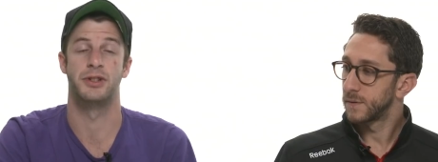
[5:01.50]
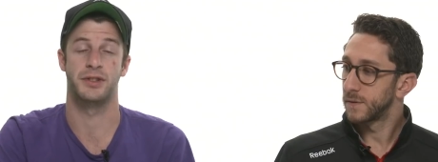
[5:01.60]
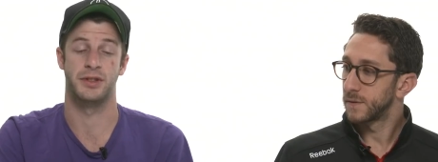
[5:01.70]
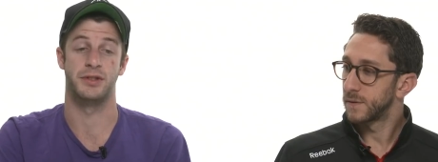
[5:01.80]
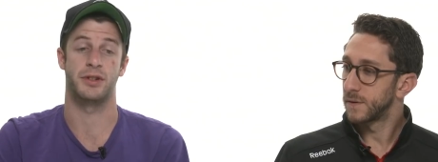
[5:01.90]

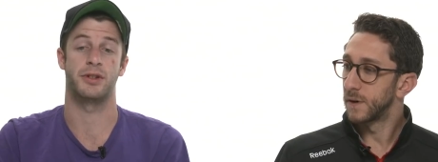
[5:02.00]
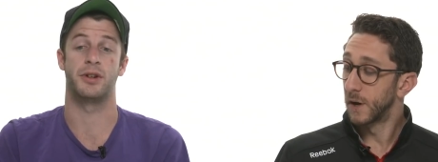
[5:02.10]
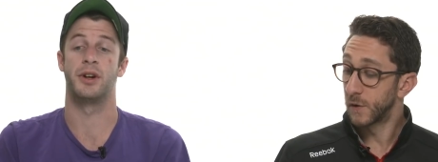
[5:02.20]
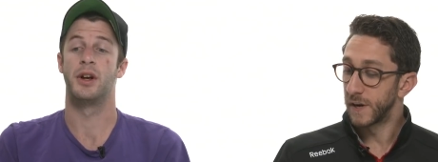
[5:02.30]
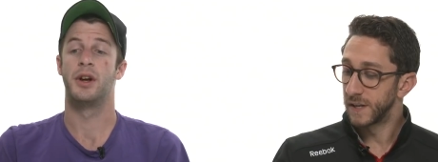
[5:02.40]
Speaker 1: Justin Turner.
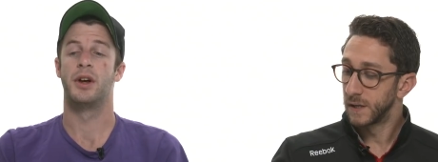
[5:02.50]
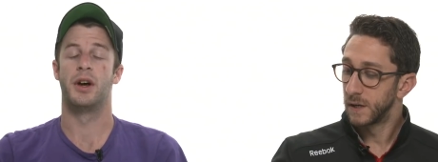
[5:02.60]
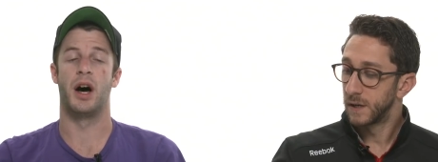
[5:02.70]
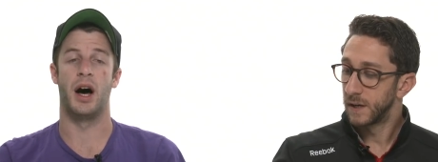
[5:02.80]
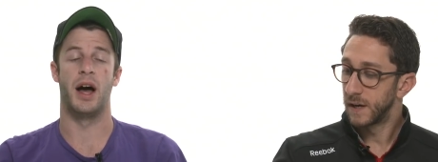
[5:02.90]
Agreed.
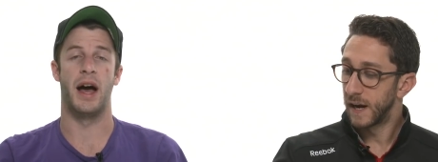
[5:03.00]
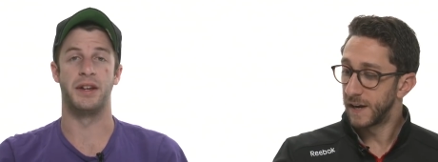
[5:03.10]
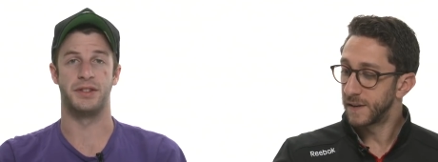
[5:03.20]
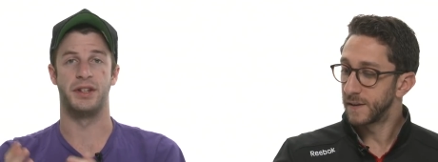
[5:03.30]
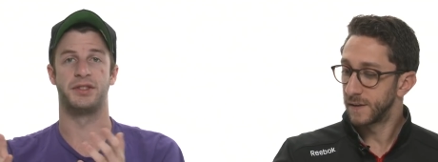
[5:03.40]
Uh,
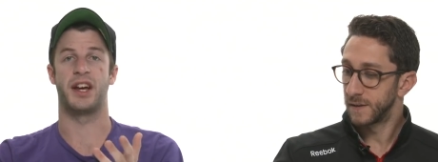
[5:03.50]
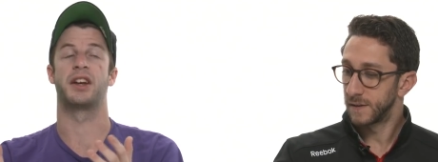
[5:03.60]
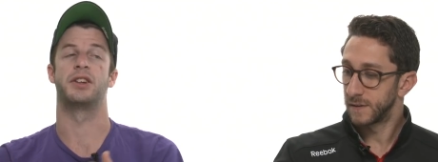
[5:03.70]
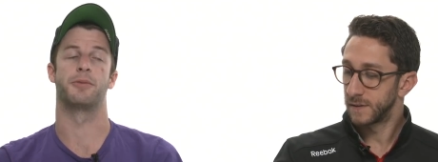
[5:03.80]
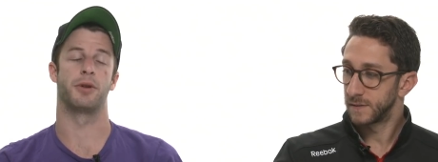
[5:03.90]
as and, a
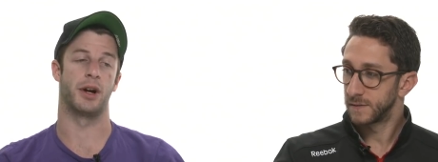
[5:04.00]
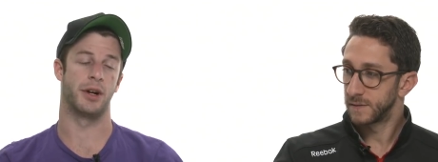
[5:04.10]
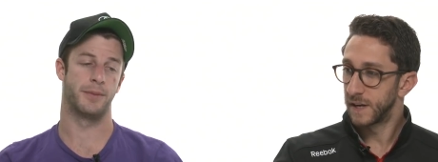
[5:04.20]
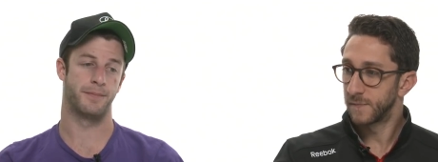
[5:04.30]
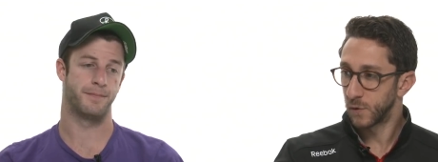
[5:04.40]
second-year player.
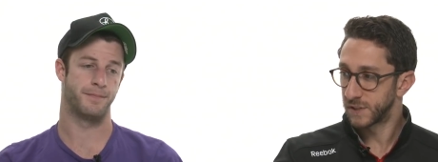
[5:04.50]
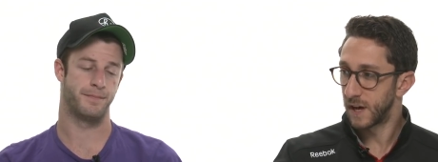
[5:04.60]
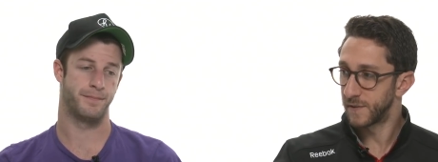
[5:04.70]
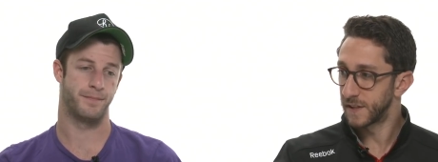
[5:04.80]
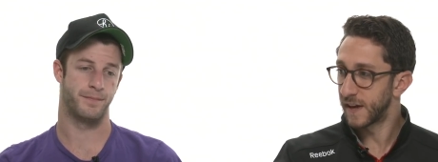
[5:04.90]
Speaker 2: And of course,
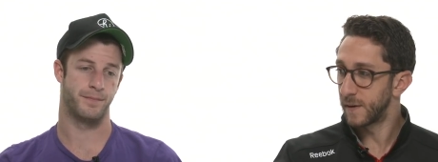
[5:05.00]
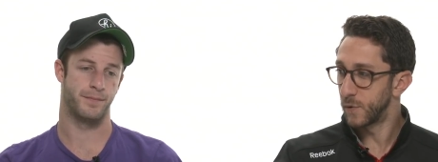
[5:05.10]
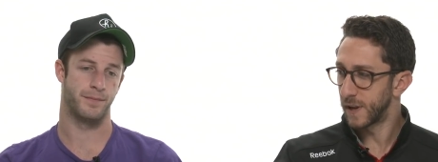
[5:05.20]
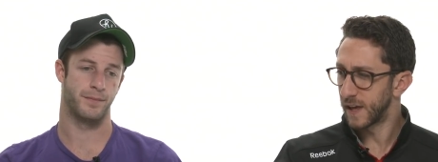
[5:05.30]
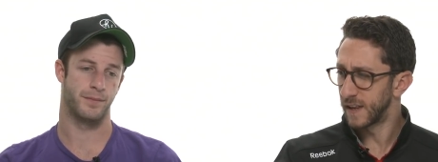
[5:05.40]
having the
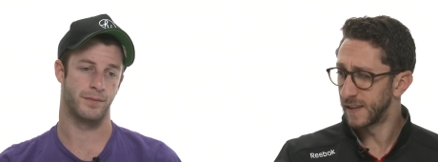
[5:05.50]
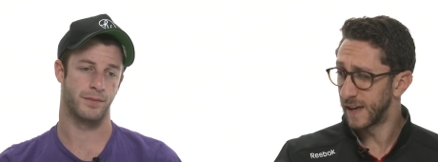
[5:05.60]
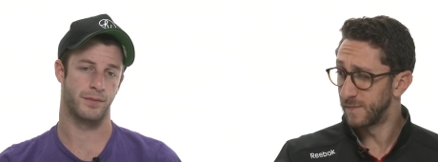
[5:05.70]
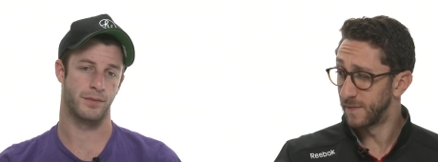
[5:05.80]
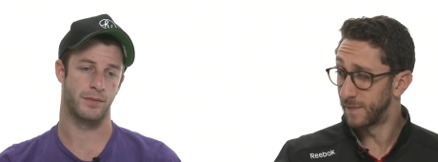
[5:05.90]
game-winning hit in
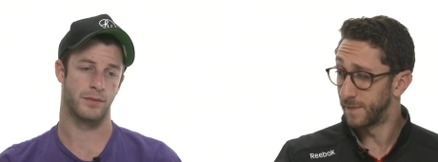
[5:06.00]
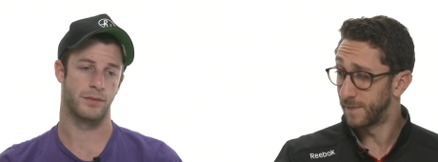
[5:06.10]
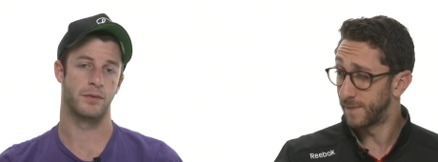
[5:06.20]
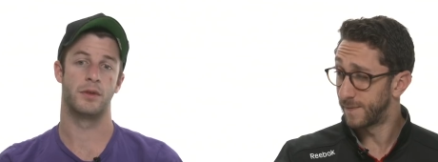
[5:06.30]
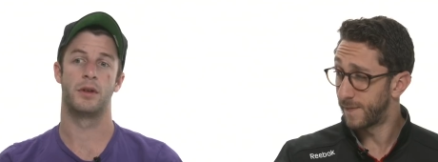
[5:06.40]
Game
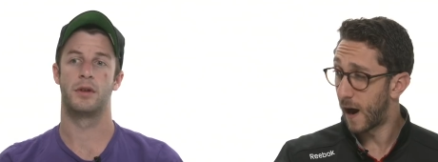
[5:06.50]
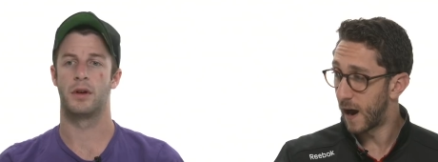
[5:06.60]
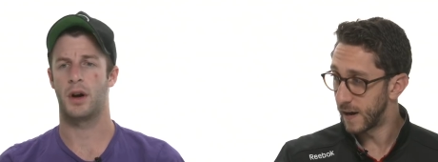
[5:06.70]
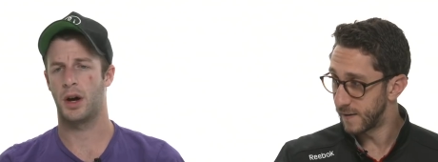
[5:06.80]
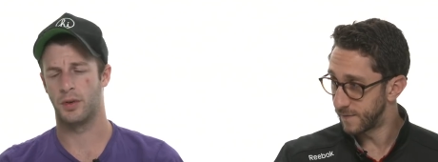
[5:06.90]

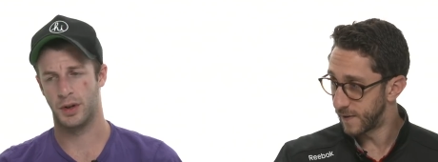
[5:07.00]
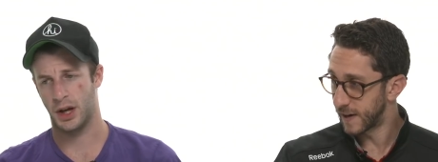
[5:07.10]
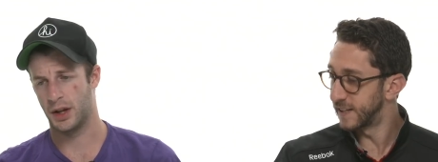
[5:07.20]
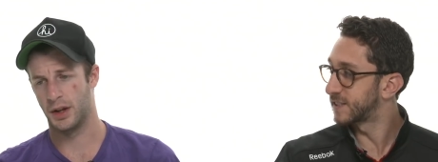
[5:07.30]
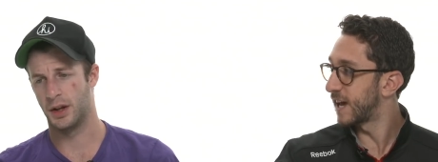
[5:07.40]
five oh, yeah,
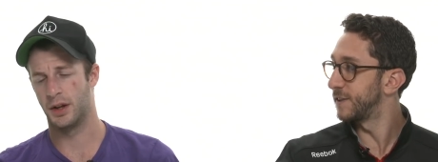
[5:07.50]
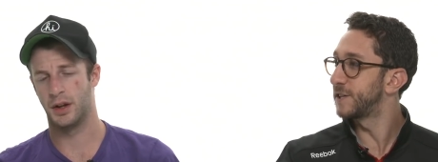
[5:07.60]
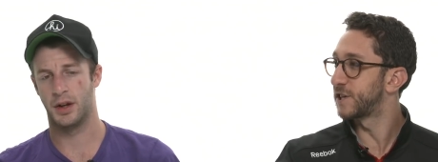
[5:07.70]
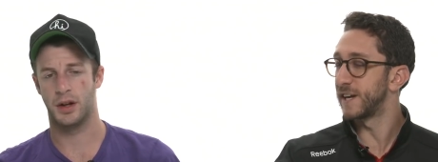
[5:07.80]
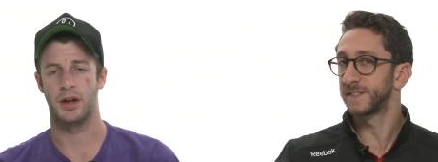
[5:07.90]
against that, Kenley
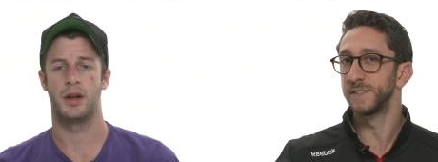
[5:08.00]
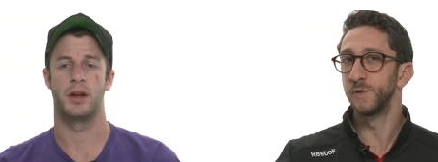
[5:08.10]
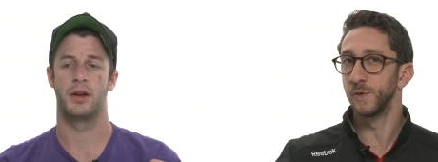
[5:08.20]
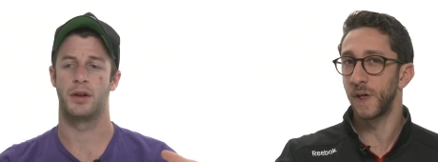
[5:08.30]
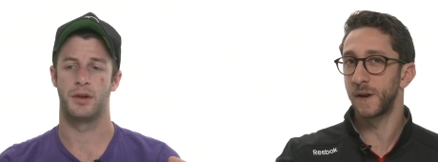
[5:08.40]
Jansen,
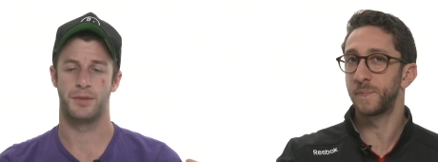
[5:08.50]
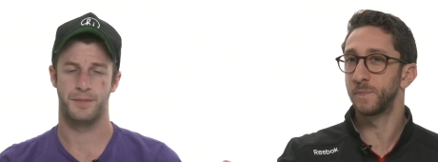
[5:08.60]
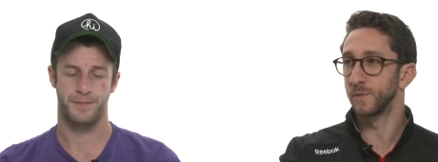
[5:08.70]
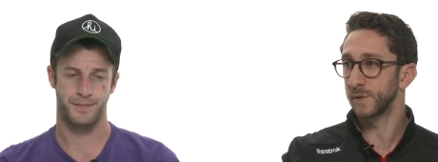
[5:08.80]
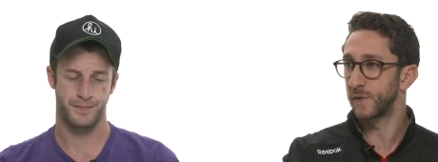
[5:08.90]
who a lot of
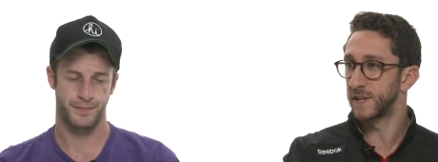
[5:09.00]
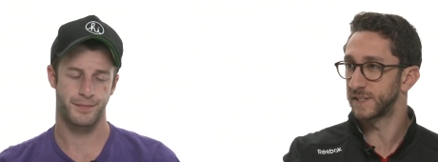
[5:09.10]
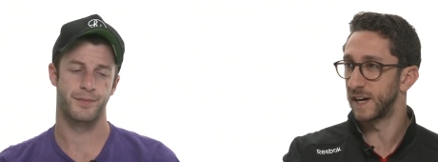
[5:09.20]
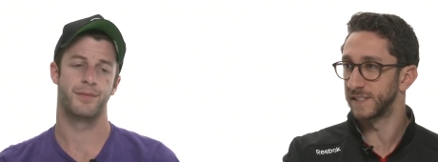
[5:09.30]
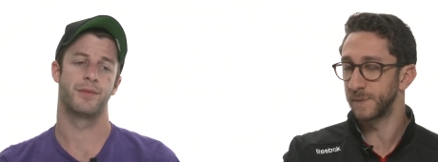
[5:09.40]
people were
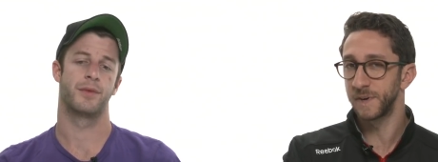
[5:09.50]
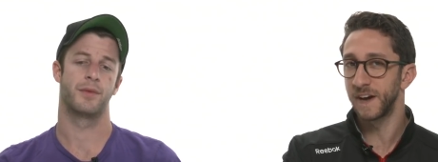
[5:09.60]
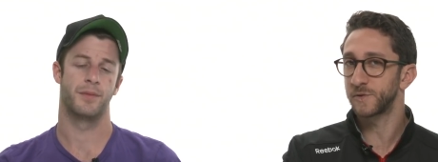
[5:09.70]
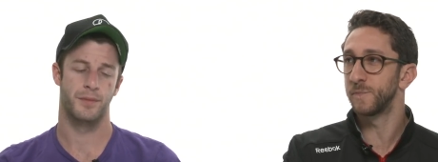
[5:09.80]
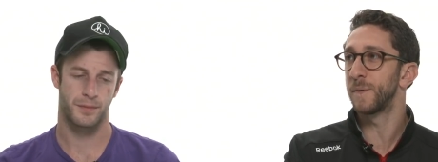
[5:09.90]
criticizing. But you
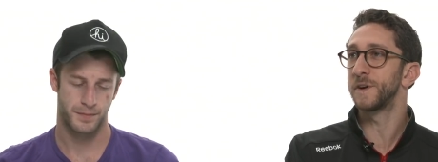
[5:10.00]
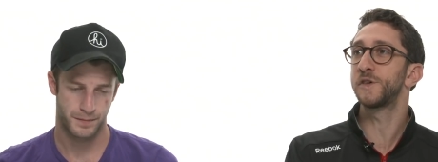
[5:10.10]
have to remember,